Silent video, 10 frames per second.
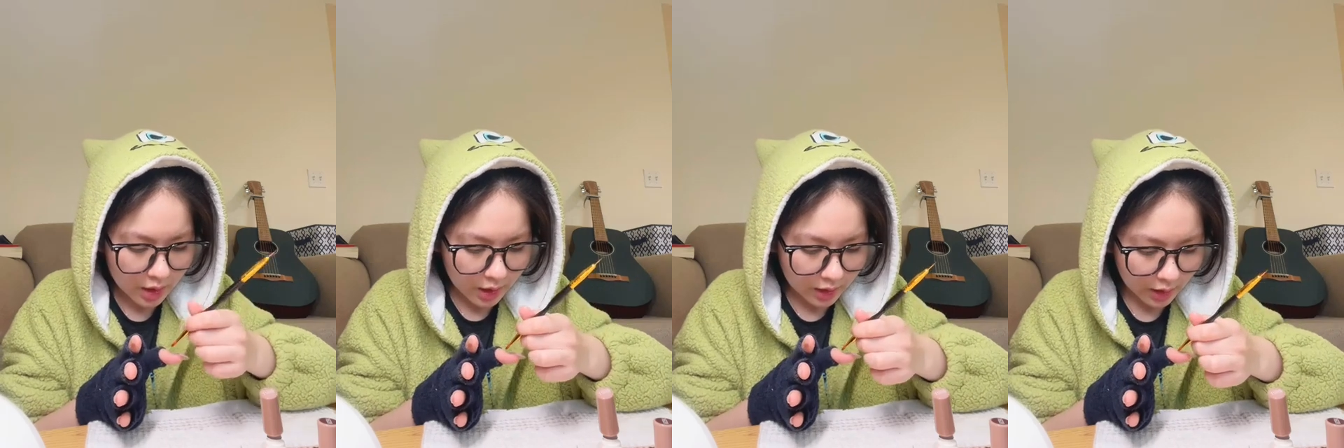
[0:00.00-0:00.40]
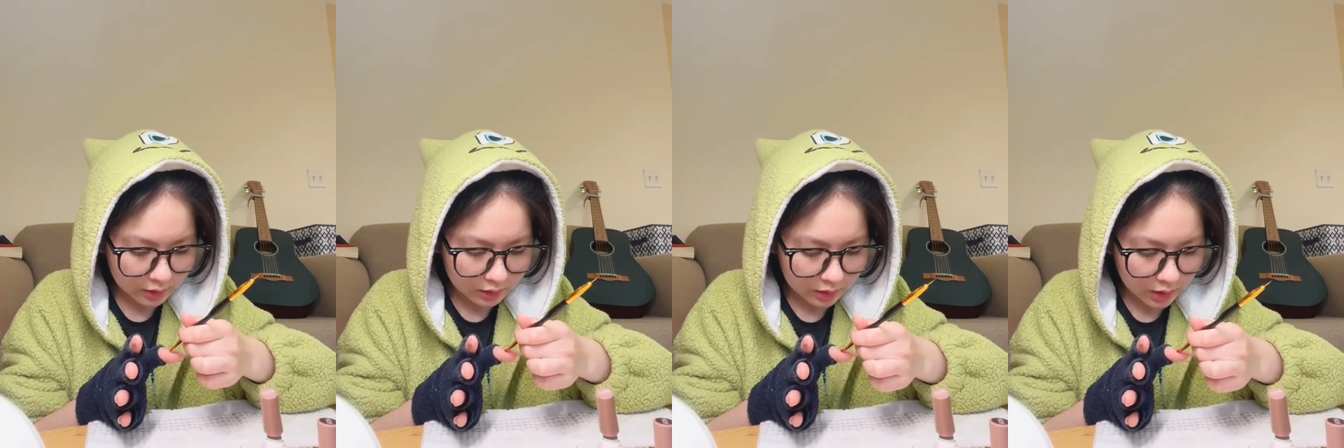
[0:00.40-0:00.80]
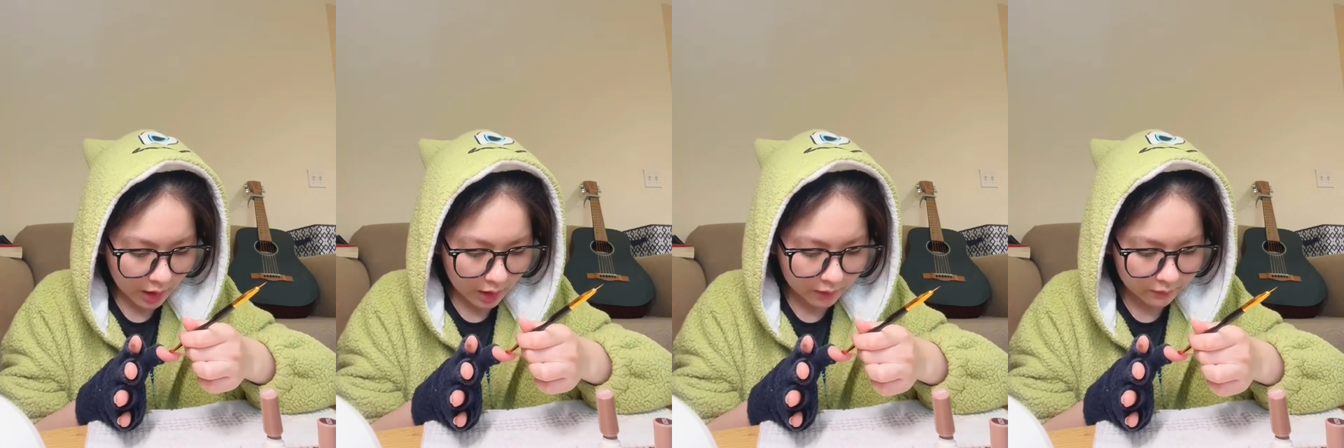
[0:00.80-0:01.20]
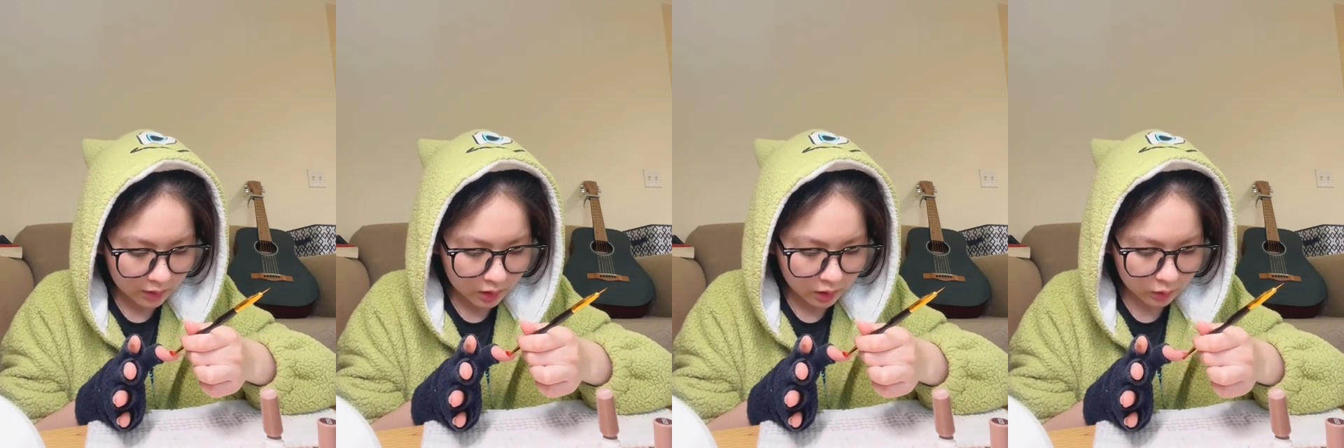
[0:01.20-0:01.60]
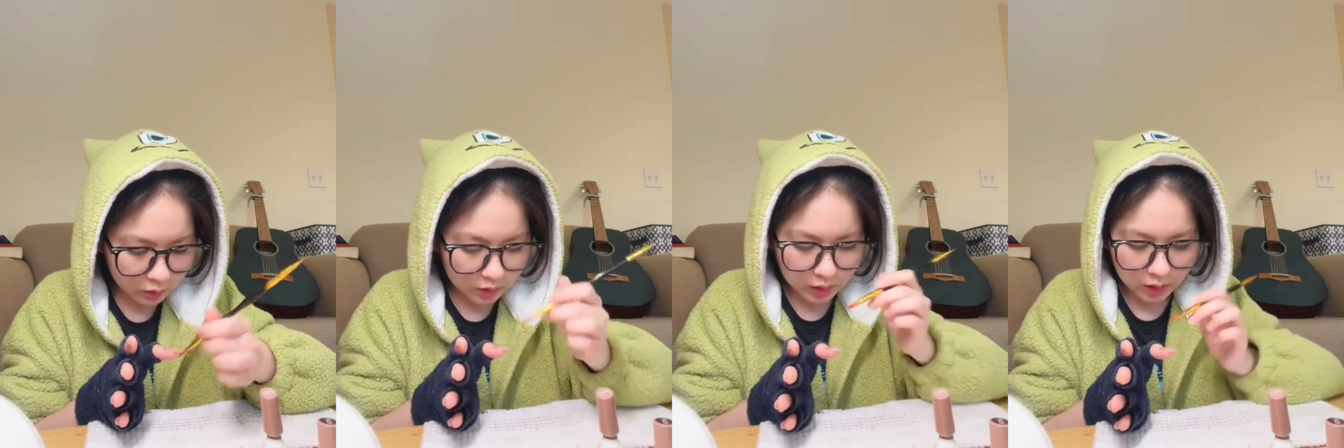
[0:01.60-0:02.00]
and that's gonna elevate your
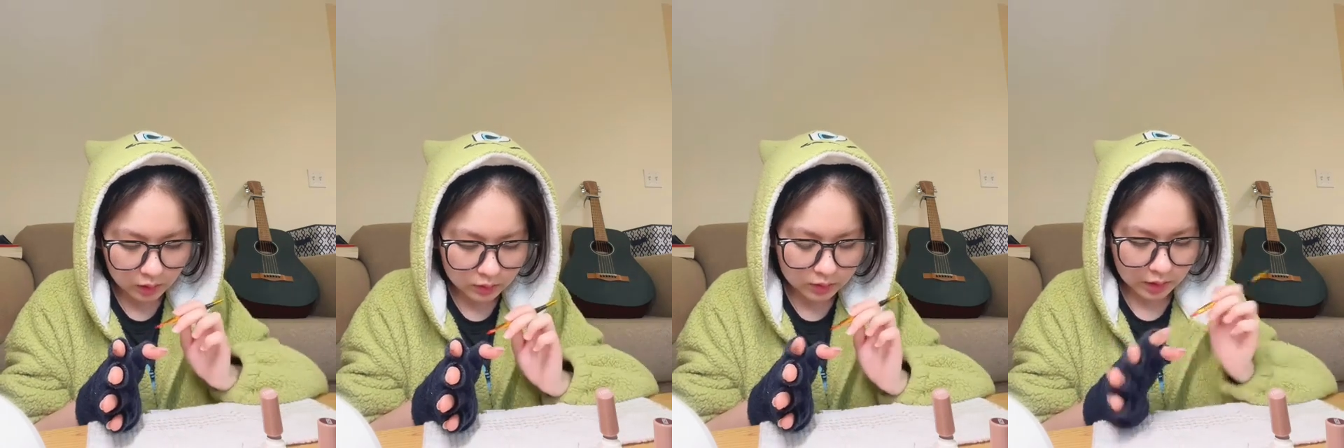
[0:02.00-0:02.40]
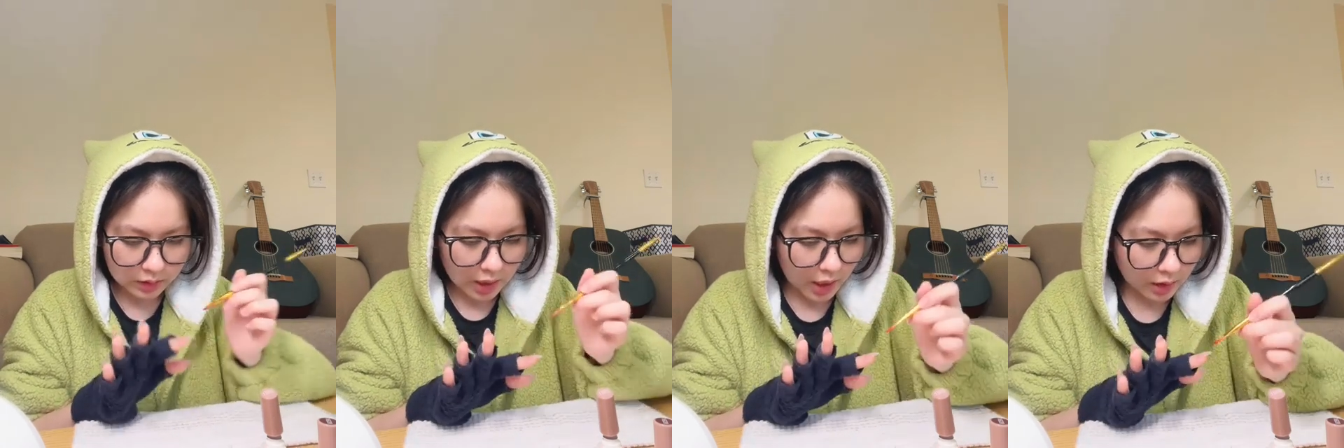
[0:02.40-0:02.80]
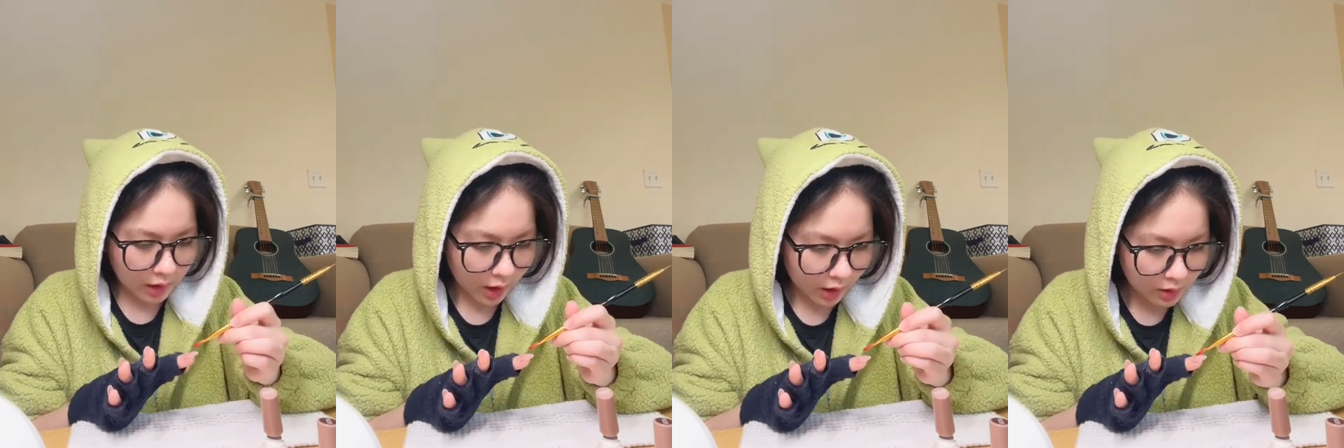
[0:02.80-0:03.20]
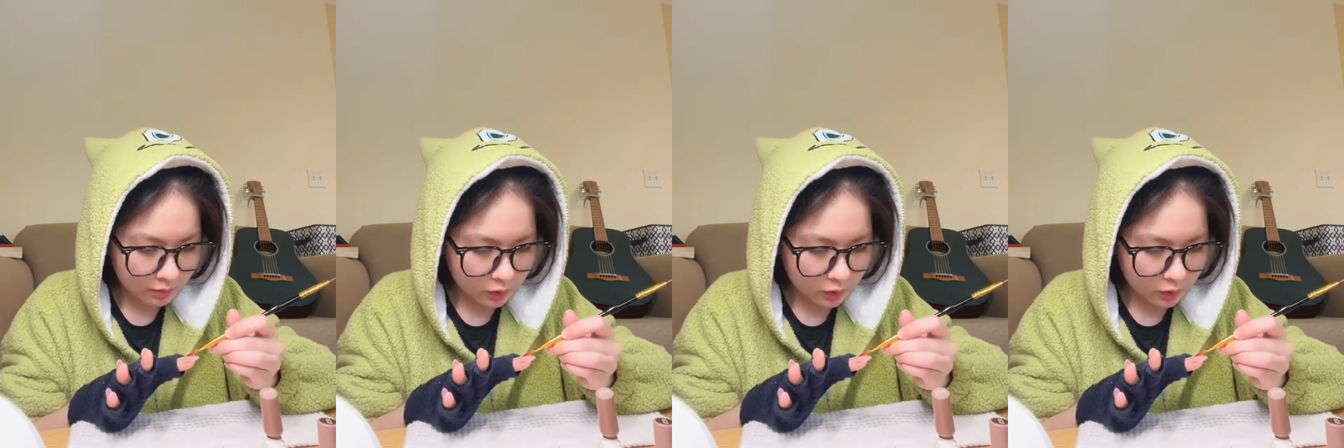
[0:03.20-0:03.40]
nails like 10 times.